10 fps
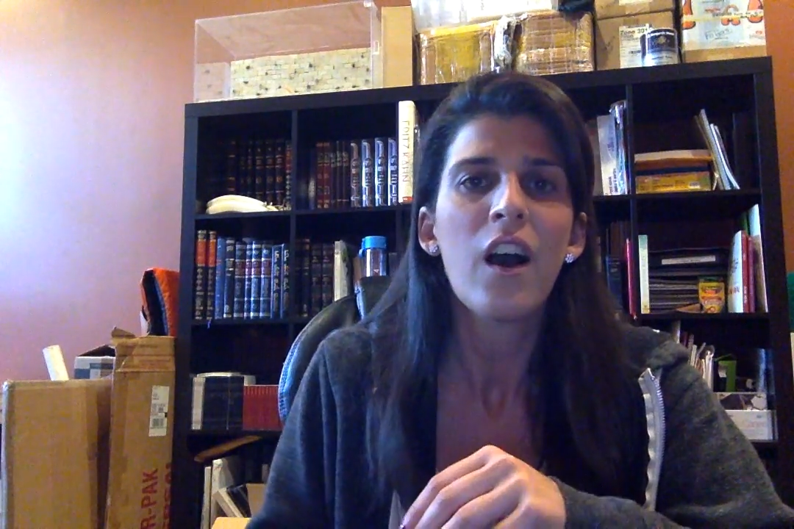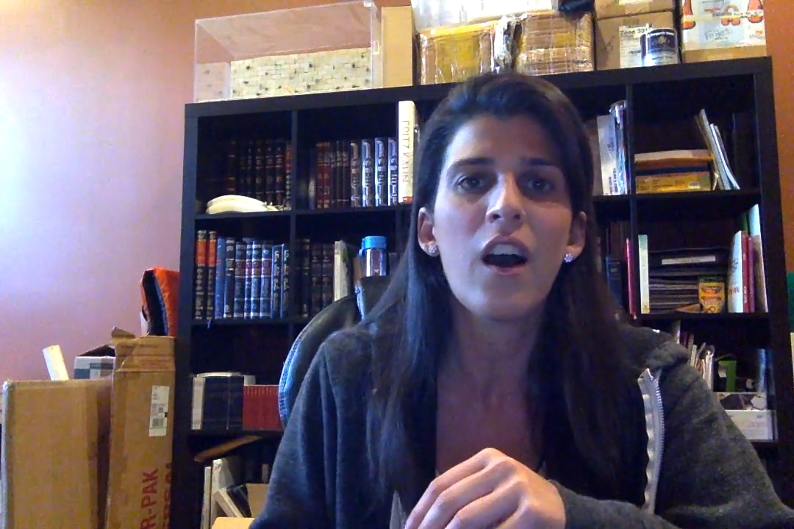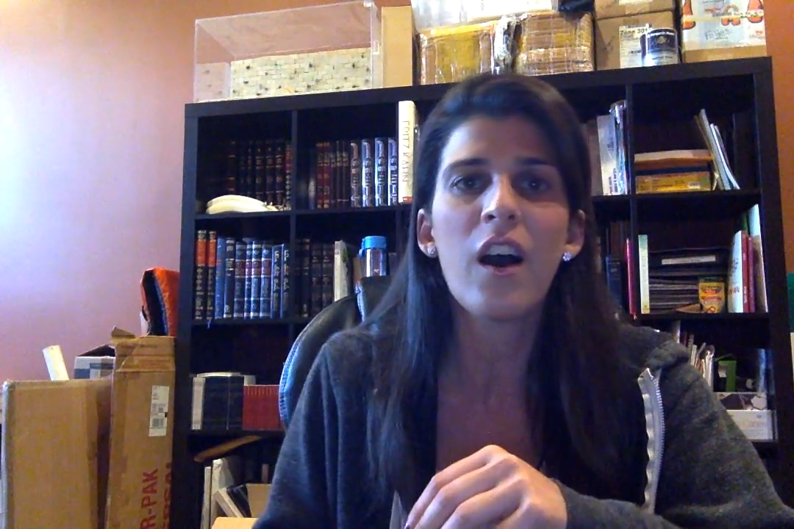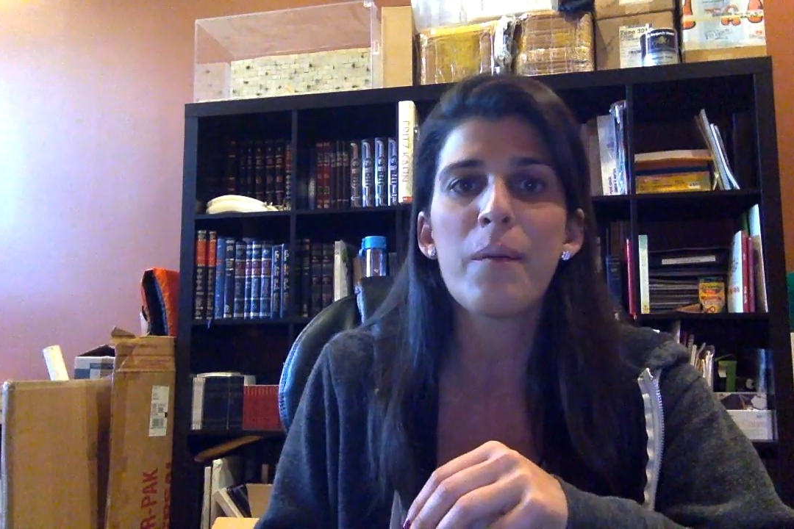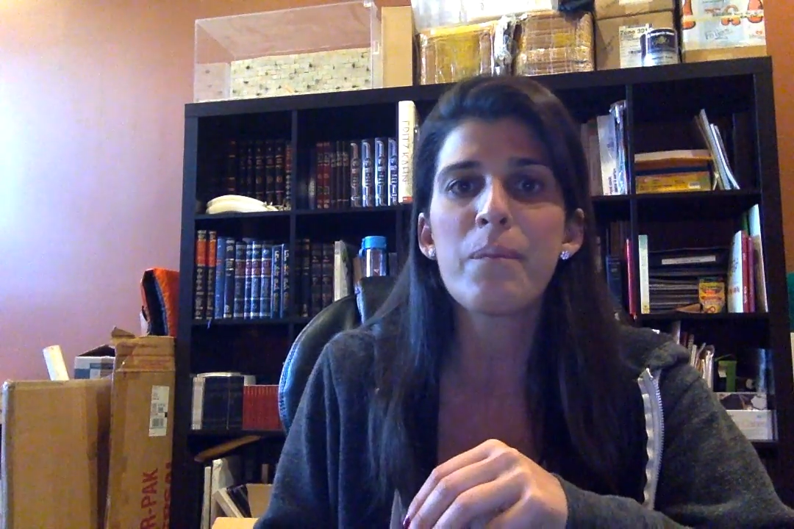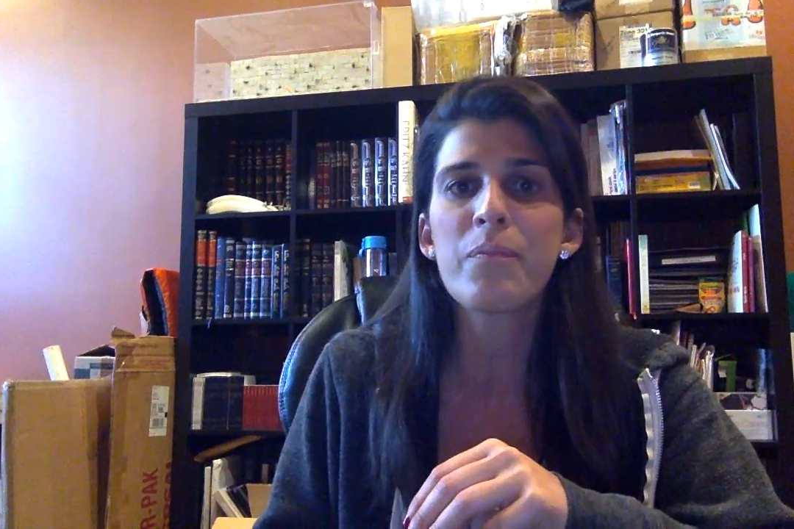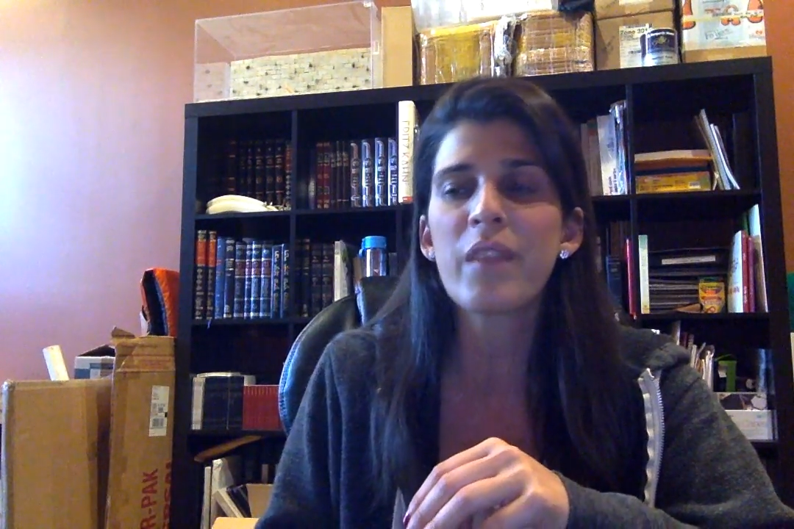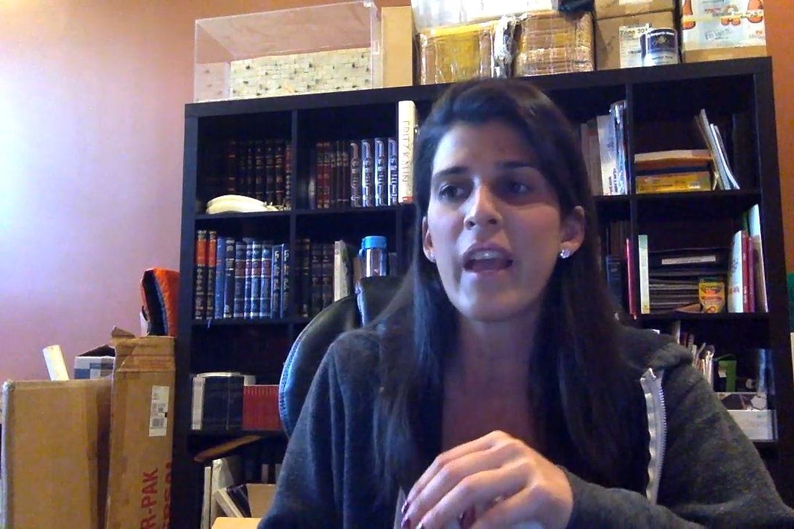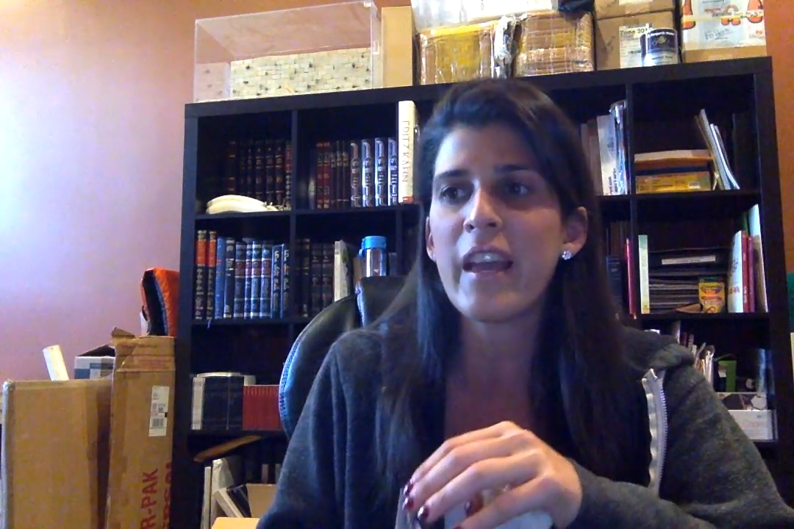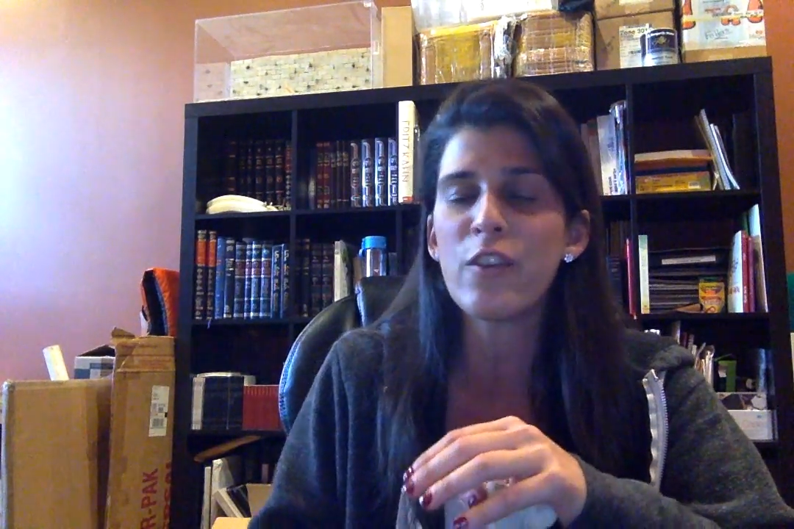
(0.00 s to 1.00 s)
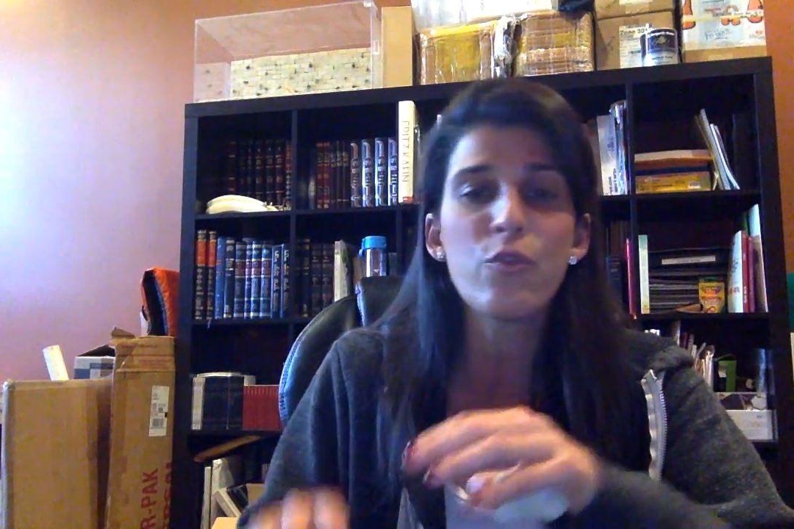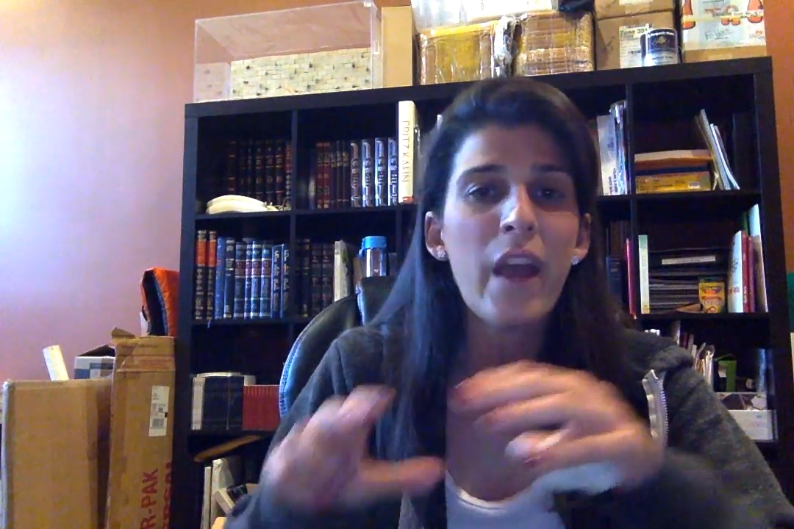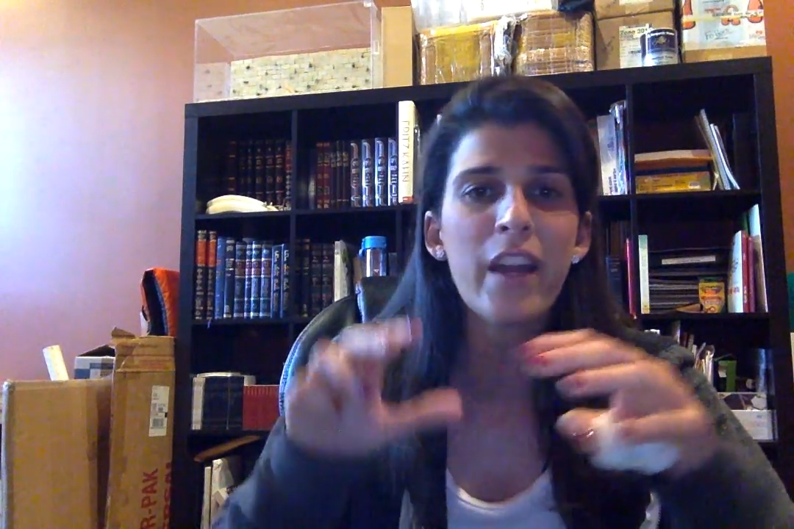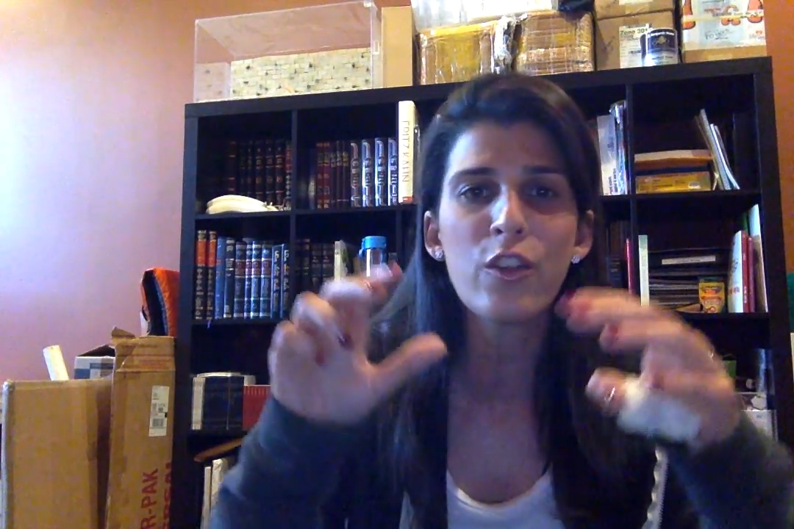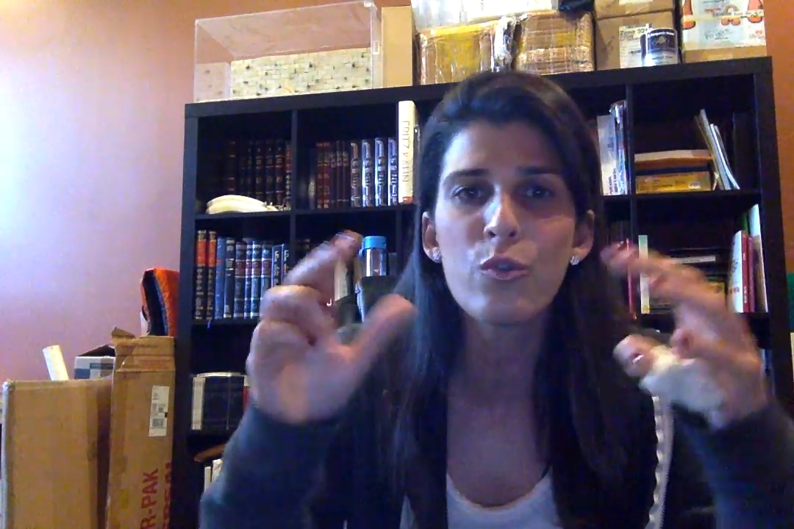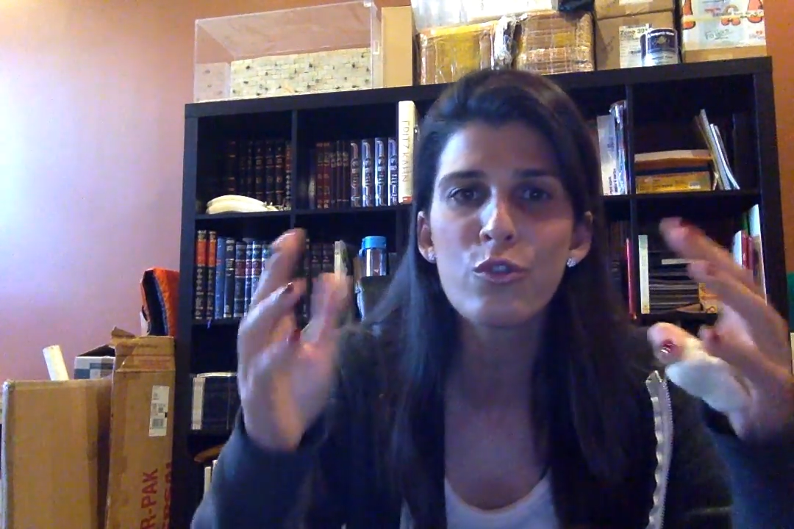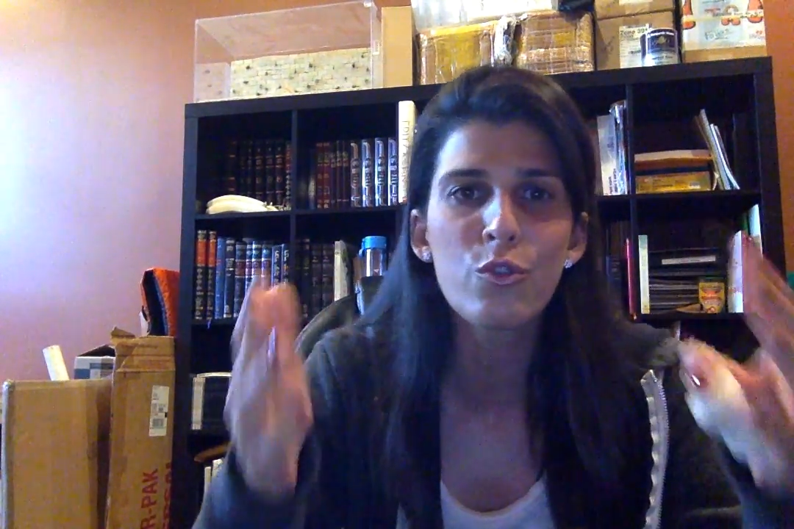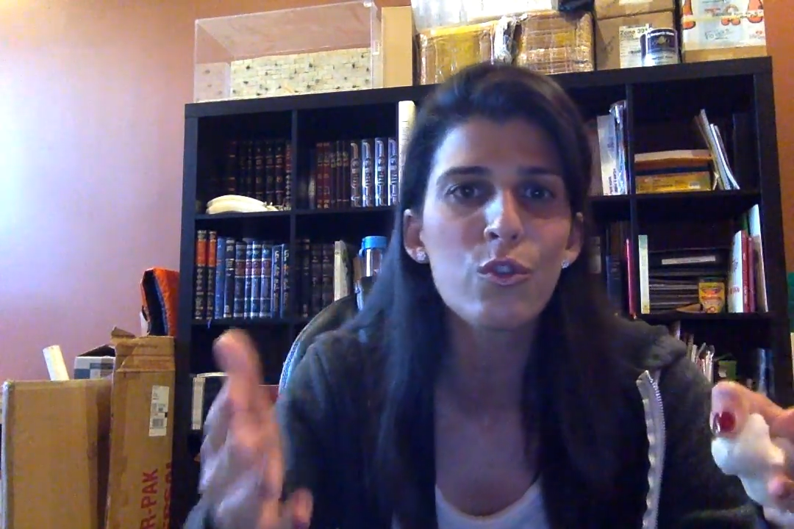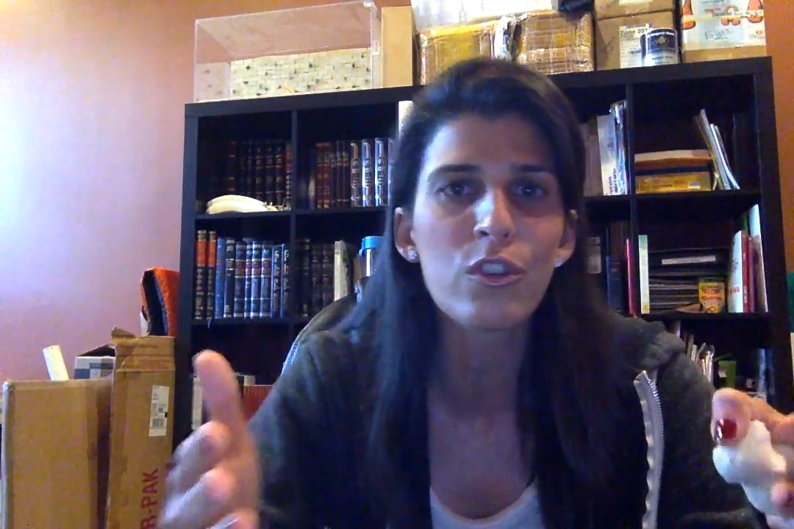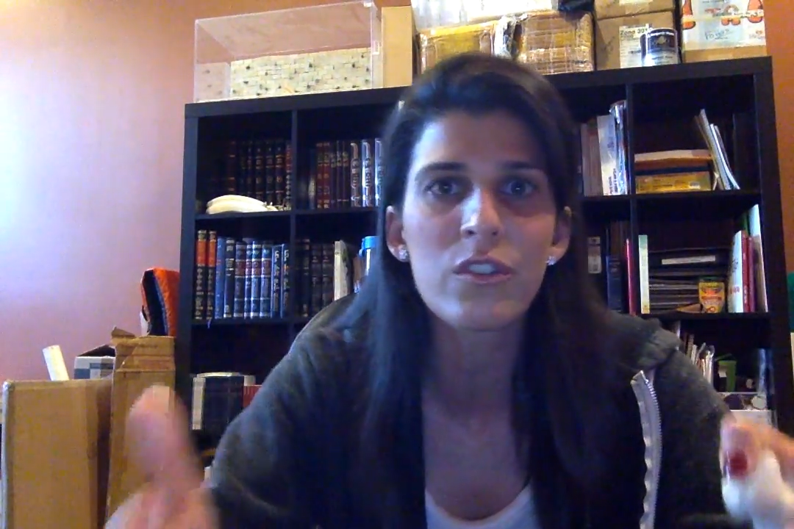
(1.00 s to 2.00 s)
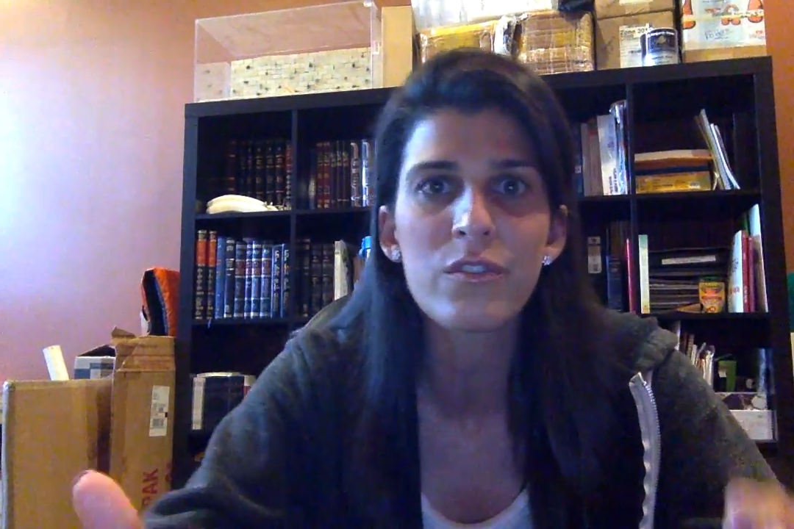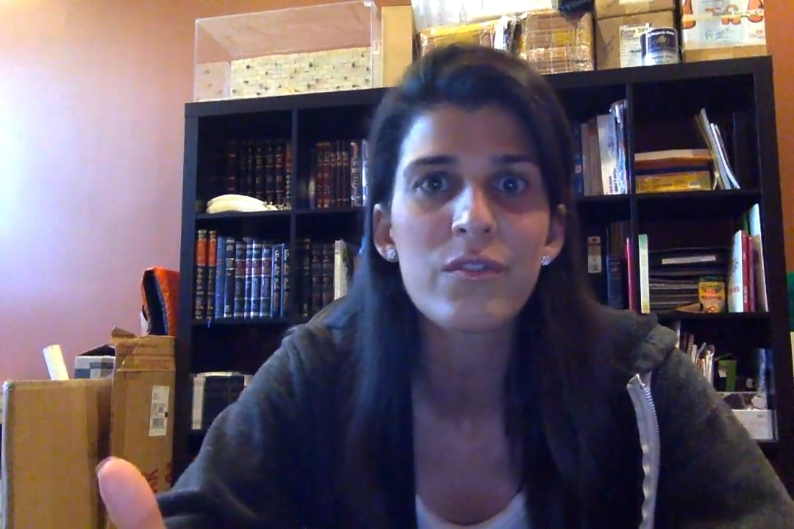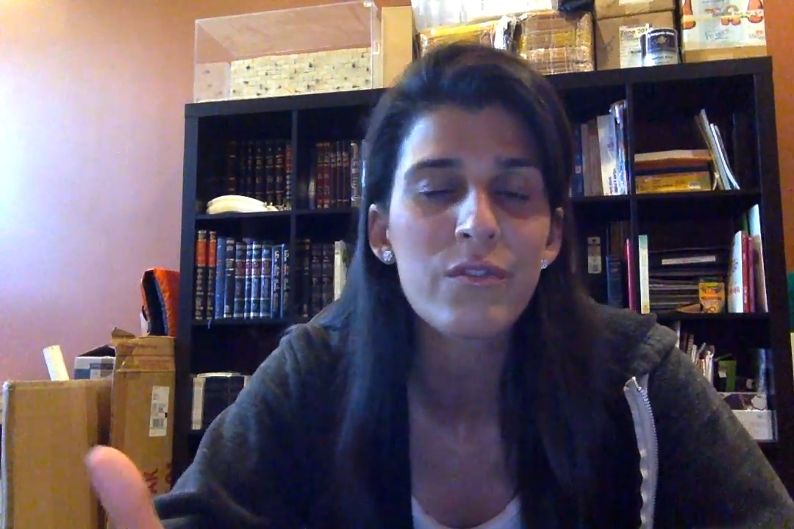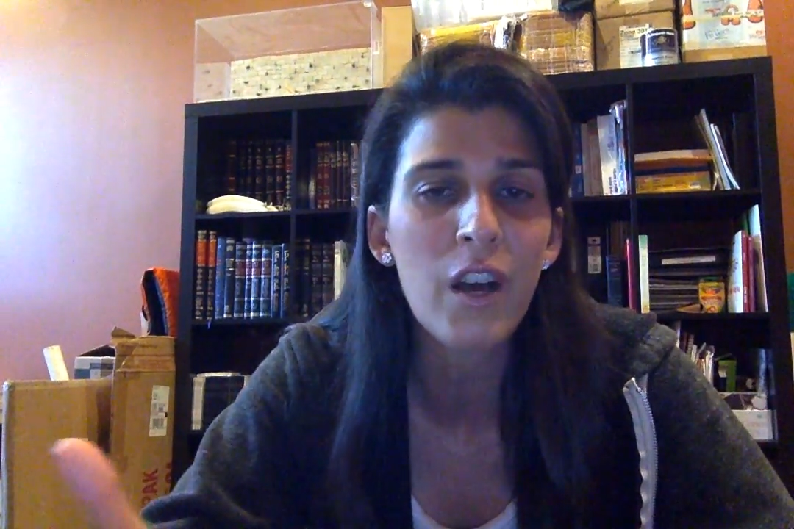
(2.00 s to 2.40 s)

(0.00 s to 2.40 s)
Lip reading: and you know how to use Google,